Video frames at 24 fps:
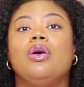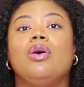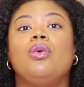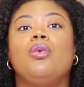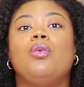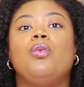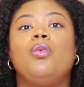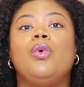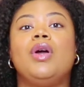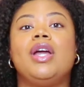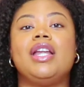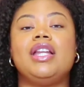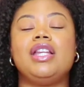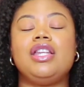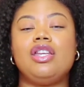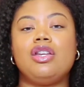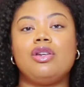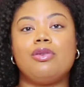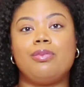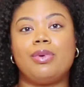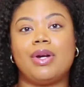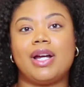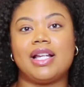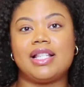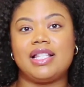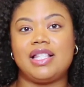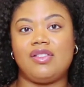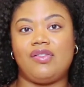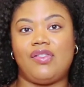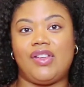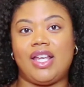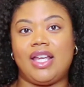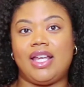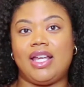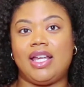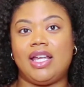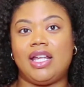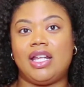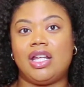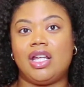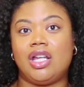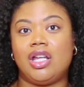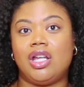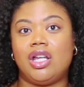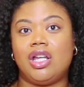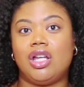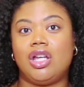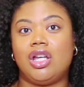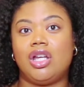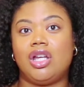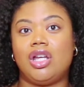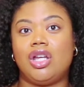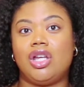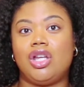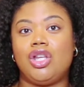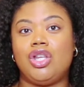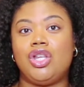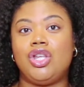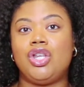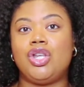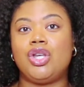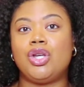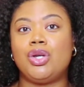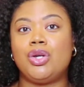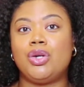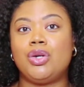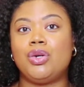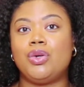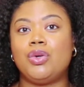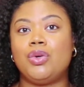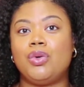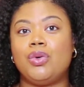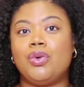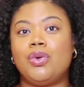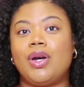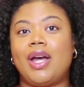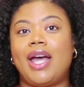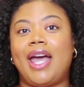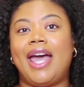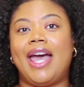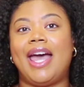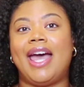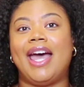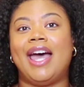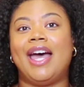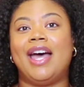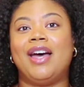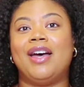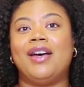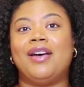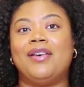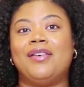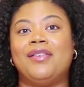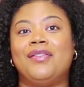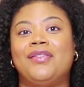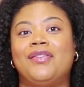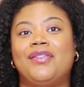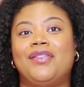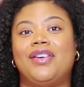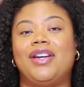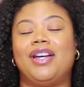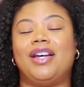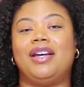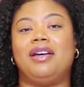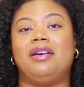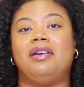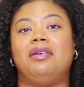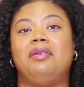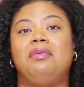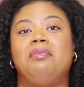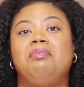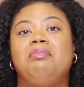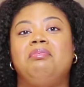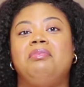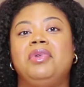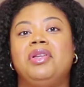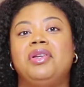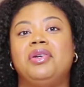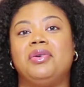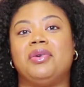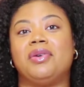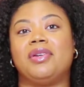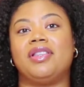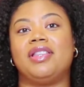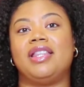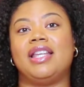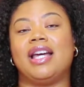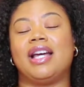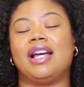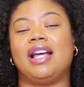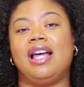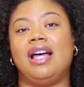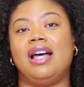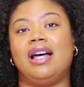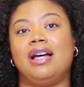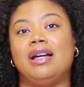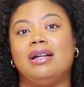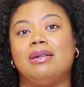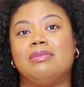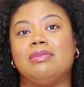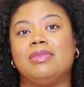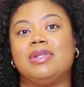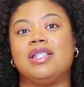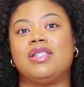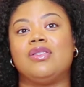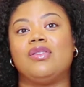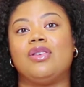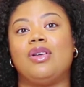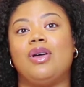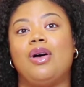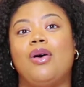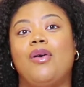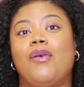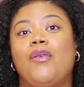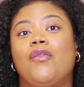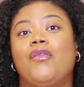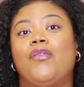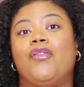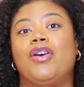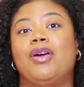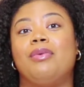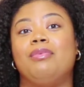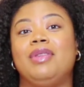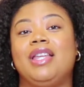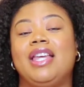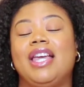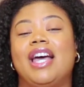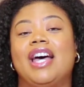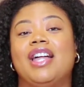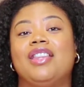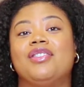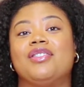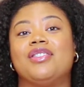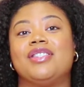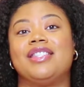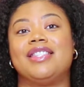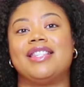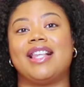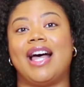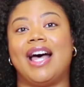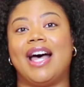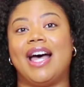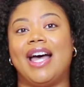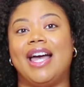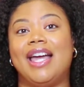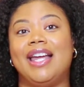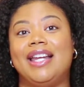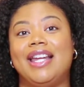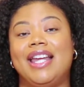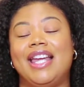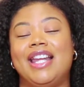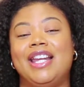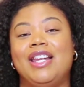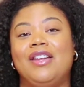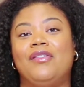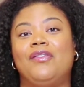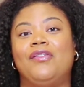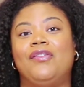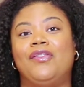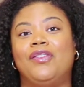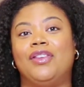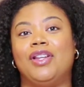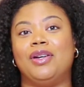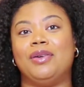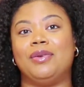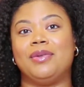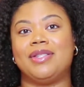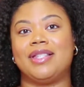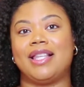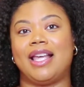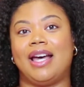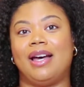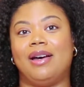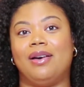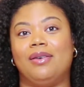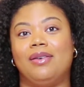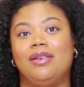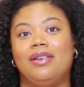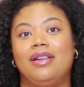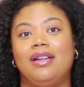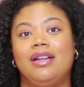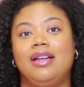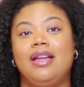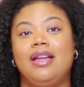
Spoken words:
When you breastfeed, you have milk that comes from the other side and it flows out.